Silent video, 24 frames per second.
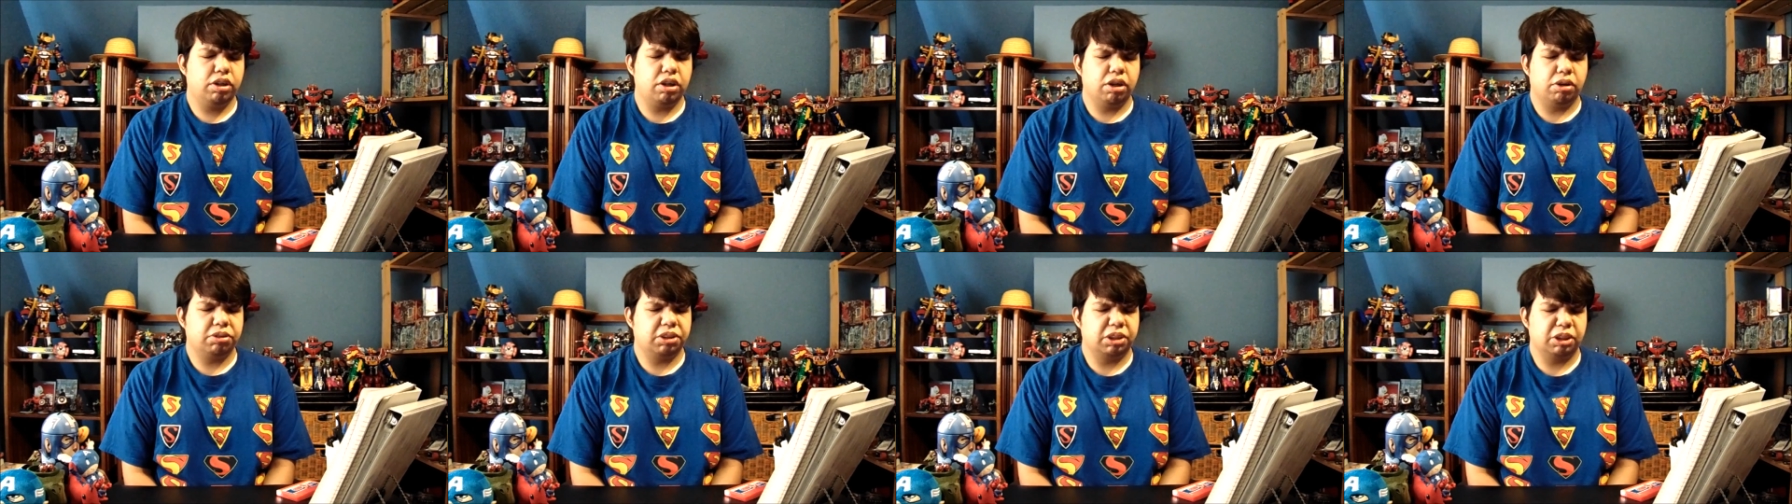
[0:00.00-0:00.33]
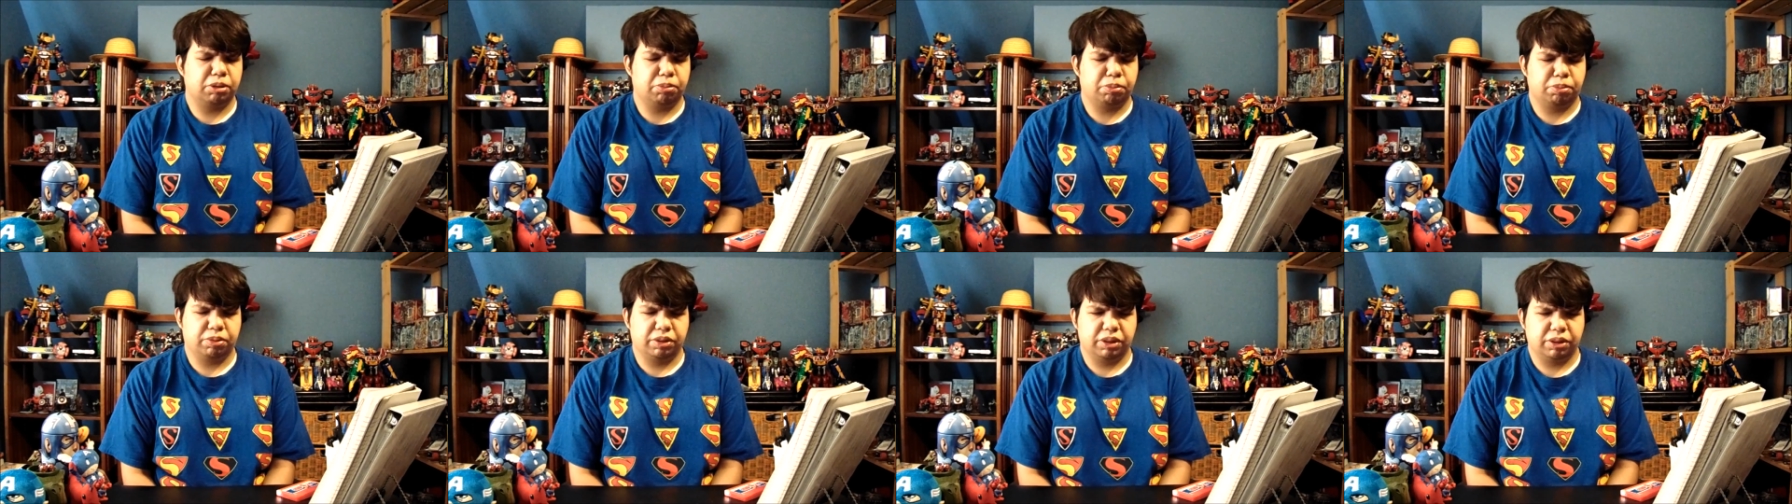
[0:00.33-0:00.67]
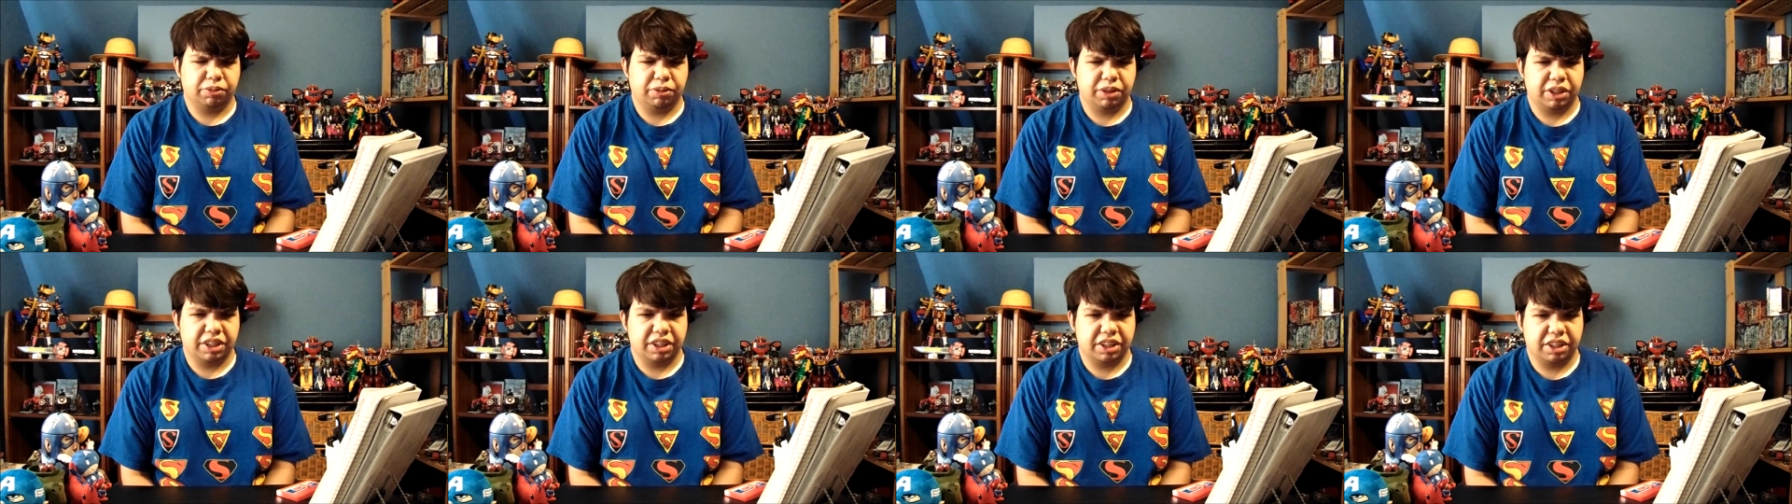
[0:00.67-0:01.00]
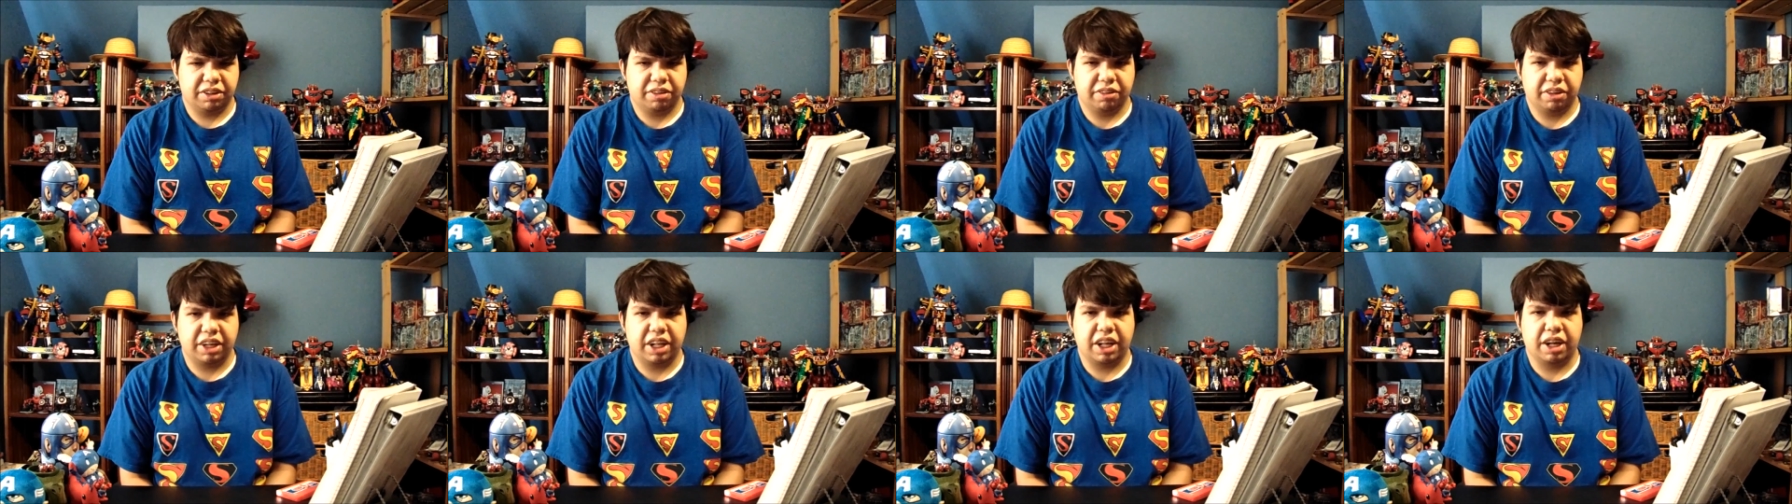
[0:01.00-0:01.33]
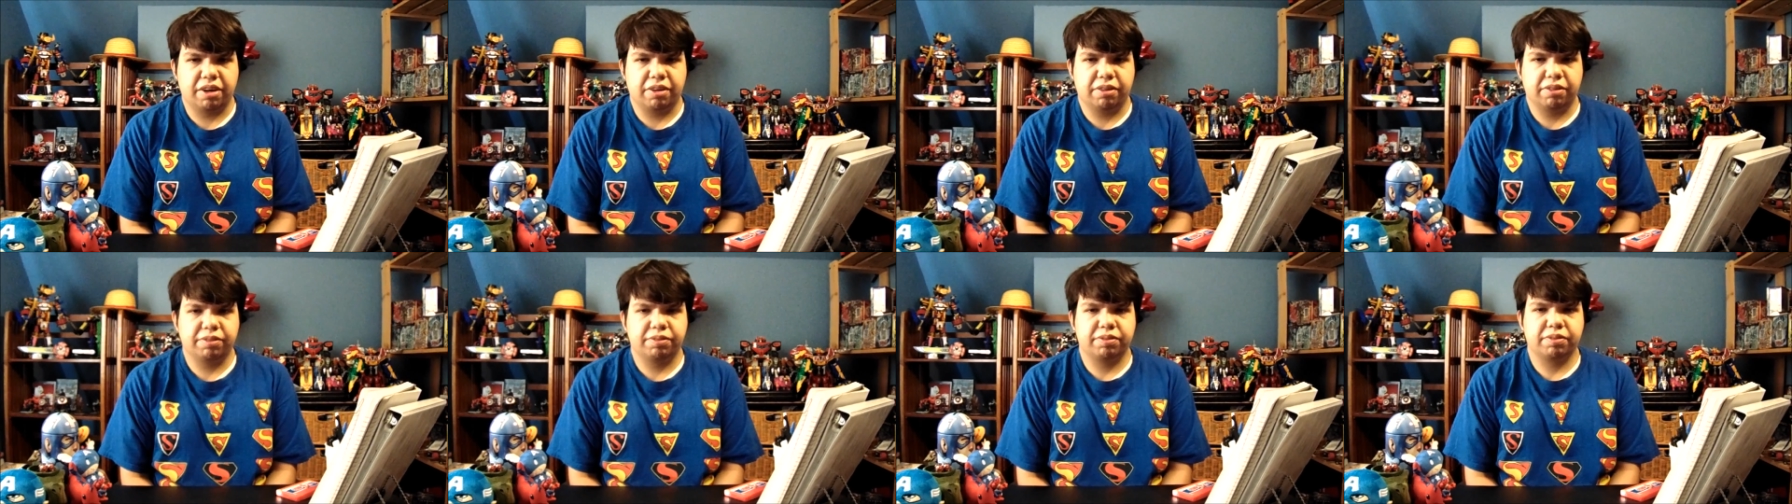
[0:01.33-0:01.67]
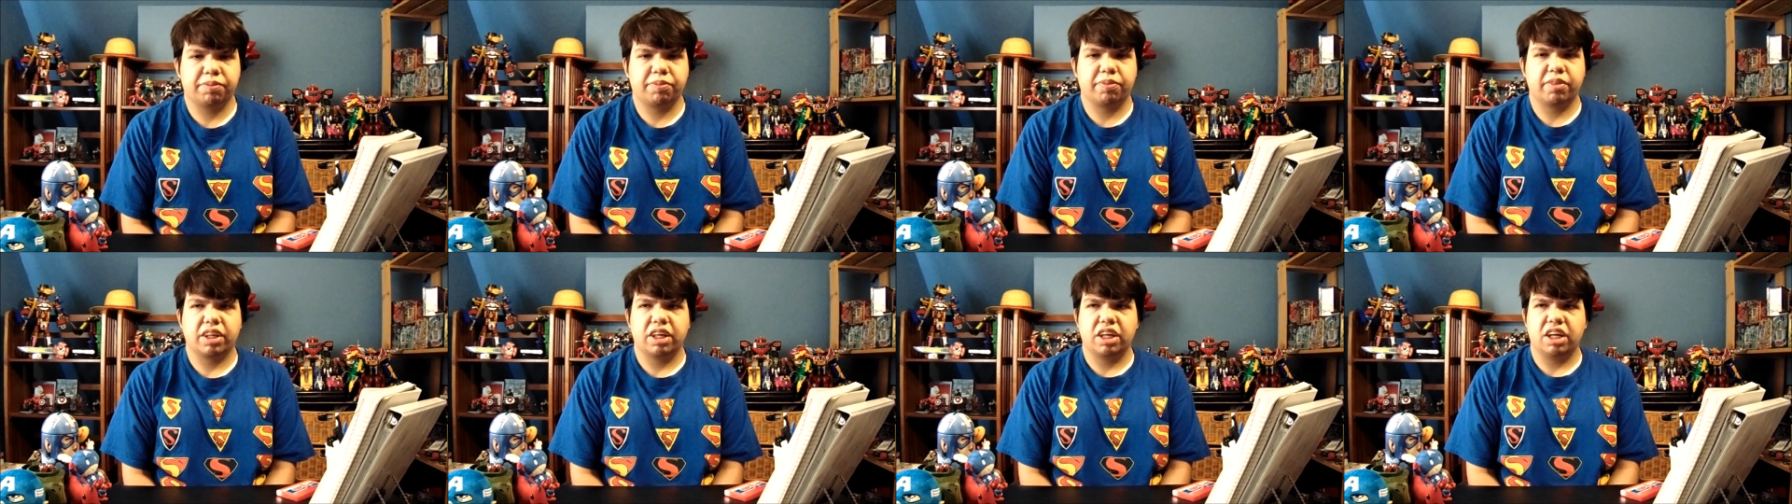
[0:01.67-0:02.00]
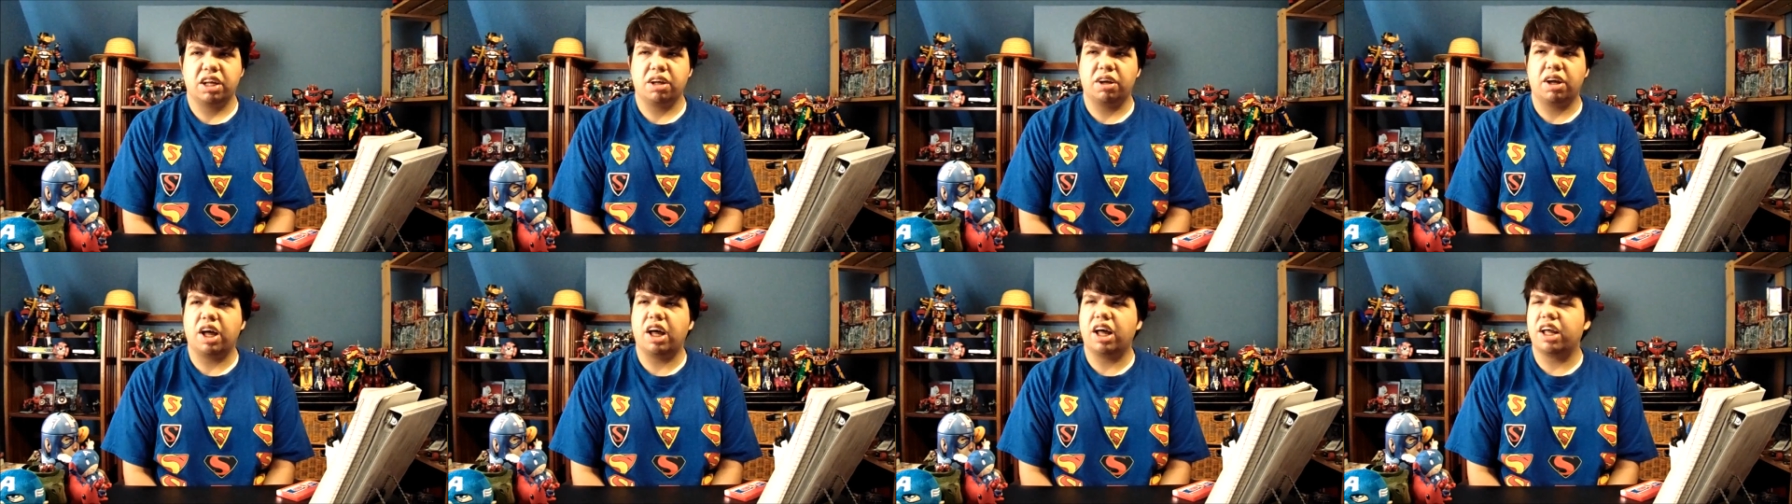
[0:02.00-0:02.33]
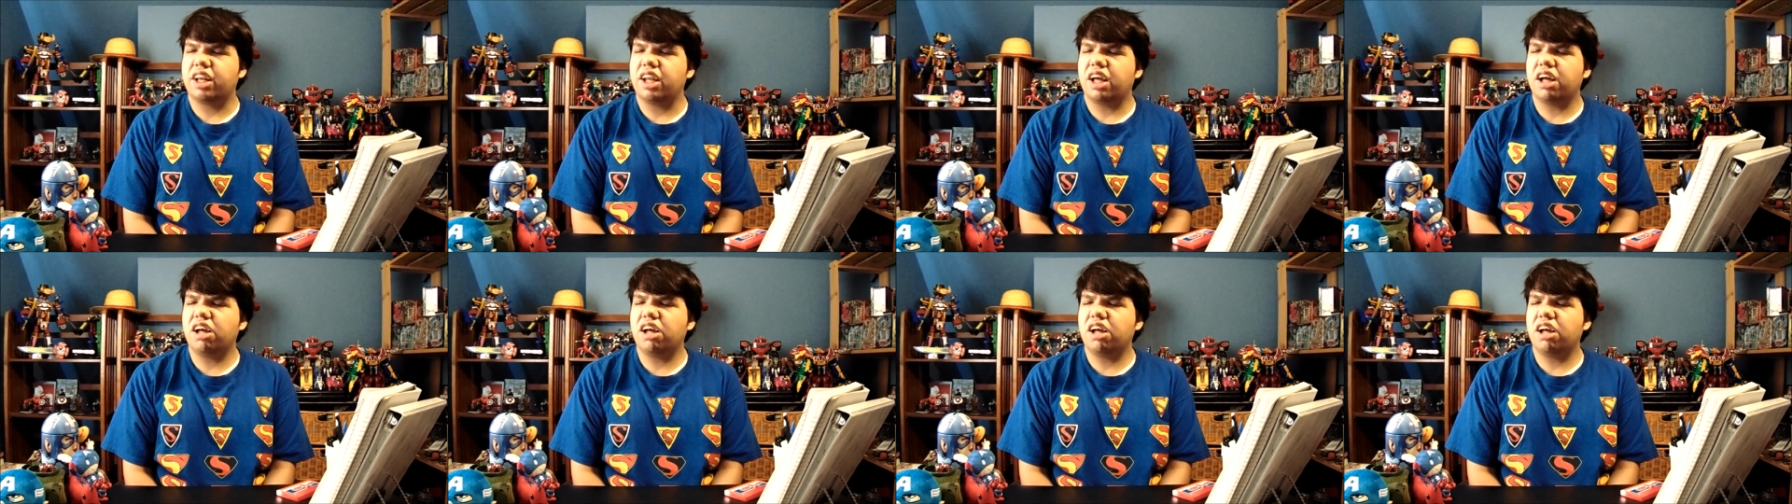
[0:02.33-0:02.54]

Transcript: Ghost is right now.